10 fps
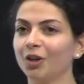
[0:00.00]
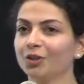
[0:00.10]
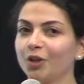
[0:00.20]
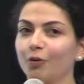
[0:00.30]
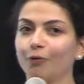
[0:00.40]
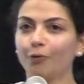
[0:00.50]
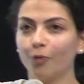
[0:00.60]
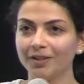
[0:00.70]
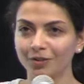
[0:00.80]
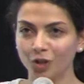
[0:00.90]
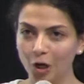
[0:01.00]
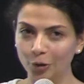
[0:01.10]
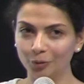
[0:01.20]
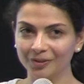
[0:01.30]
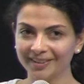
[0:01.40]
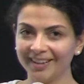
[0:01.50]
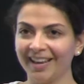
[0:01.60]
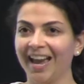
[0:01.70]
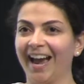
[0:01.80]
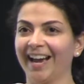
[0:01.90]
So for voice and tone,
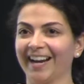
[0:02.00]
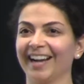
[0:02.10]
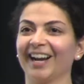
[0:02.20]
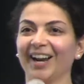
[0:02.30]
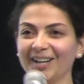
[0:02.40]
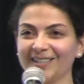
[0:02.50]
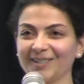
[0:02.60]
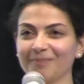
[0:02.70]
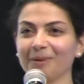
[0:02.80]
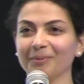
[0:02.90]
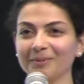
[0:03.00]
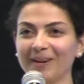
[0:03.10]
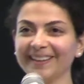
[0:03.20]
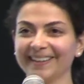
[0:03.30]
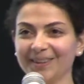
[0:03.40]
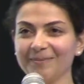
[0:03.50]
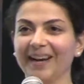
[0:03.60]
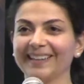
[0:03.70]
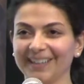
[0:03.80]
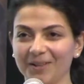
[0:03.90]
yeah, I see some people smiling in the
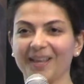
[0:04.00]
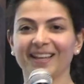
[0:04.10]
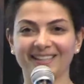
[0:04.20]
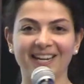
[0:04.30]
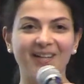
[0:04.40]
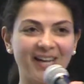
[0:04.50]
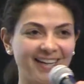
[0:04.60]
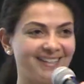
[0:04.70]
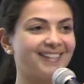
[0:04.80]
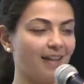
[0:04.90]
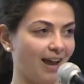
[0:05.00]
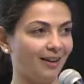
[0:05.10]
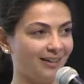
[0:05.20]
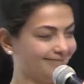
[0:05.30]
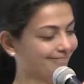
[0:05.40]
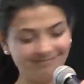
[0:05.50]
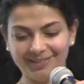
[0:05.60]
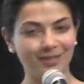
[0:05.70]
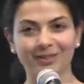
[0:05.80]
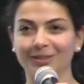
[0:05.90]
back. Style guides,
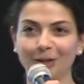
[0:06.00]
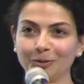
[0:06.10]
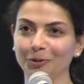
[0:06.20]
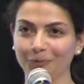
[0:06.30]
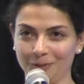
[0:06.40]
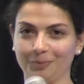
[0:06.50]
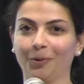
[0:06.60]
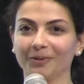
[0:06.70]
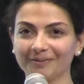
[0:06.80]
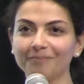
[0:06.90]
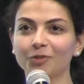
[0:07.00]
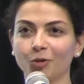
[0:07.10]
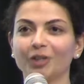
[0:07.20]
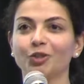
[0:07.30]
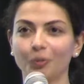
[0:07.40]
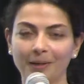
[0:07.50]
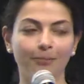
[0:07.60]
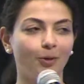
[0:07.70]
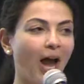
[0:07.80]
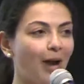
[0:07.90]
don't do it for support. Trust your
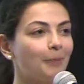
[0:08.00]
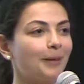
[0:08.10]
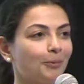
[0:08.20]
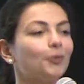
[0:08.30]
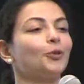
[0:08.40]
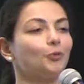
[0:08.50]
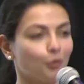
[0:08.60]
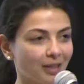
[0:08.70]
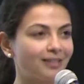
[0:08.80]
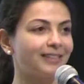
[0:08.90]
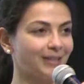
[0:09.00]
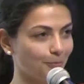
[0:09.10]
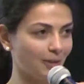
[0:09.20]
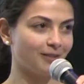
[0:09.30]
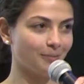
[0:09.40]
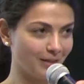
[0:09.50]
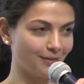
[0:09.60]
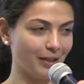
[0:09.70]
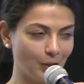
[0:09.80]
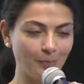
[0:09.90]
people, hire people who you trust to express themselves
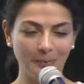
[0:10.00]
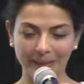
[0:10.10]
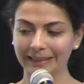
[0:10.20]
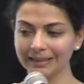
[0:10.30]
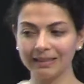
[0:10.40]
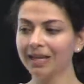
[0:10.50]
like human beings.